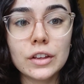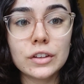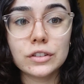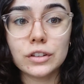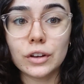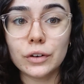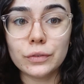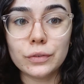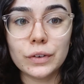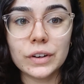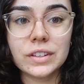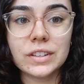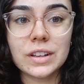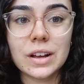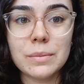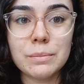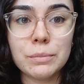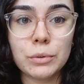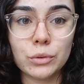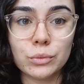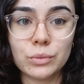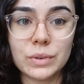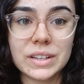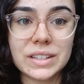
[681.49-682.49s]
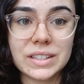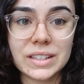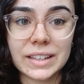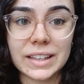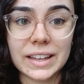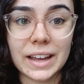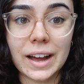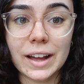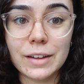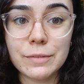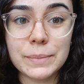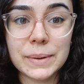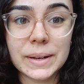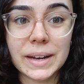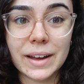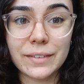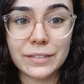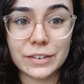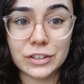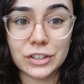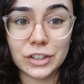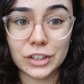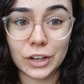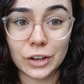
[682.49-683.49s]
So for example, recently I've been
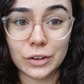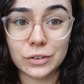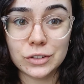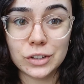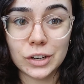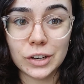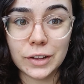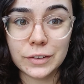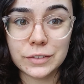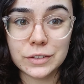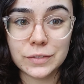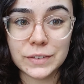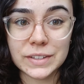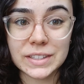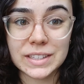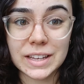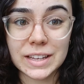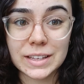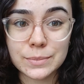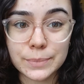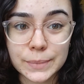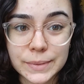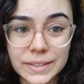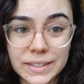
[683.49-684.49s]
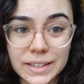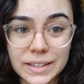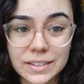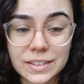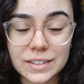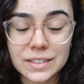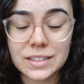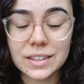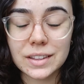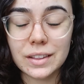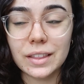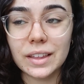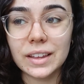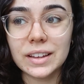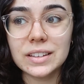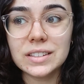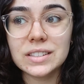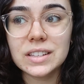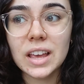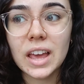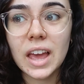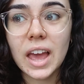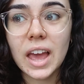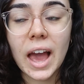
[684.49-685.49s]
having to go to loads of assessment centres and
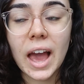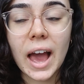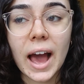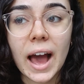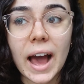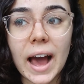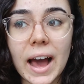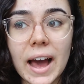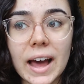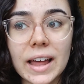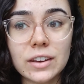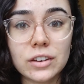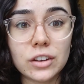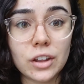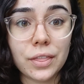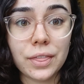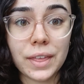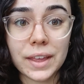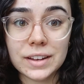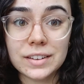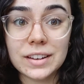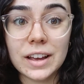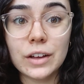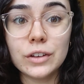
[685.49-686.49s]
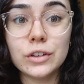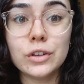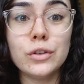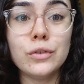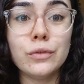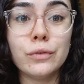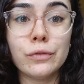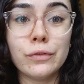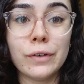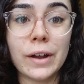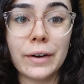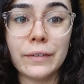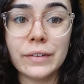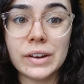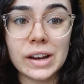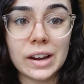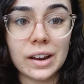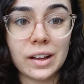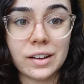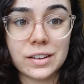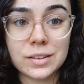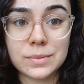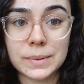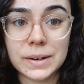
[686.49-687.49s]
things, and they tell you very
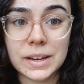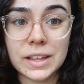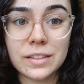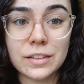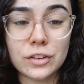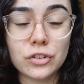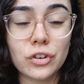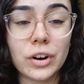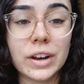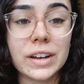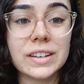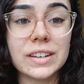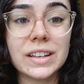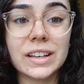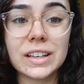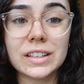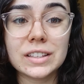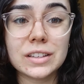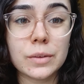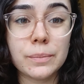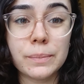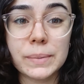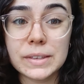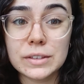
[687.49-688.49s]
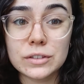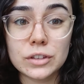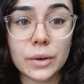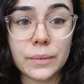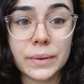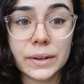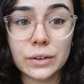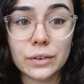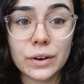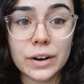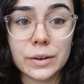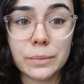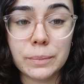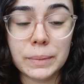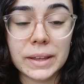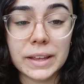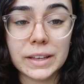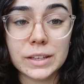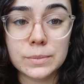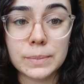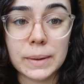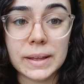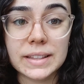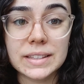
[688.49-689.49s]
last minute, and the train tickets can be so incredibly
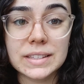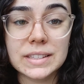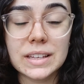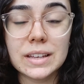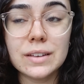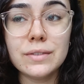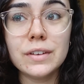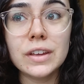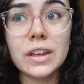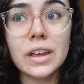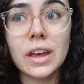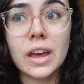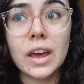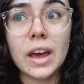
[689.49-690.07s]
expensive.